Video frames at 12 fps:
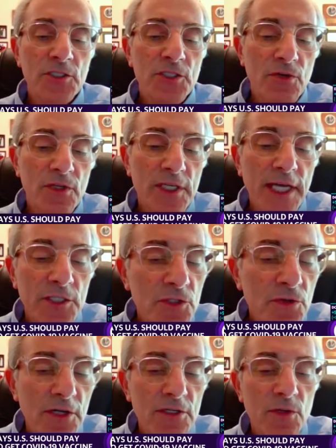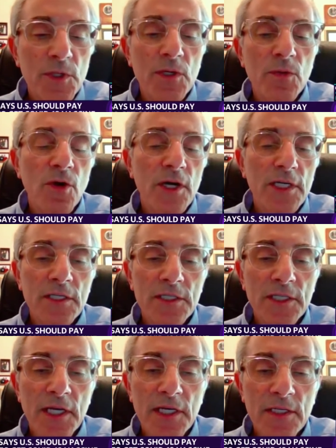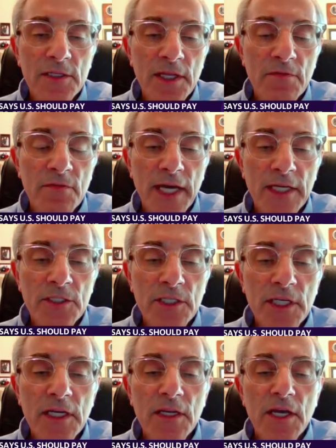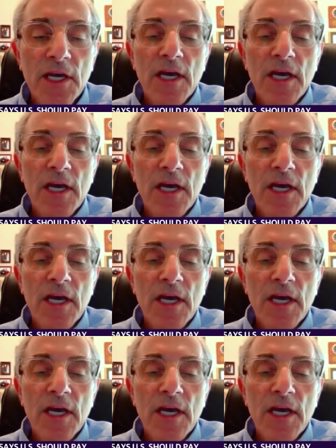So you get 200 when you walk in and take the vaccine,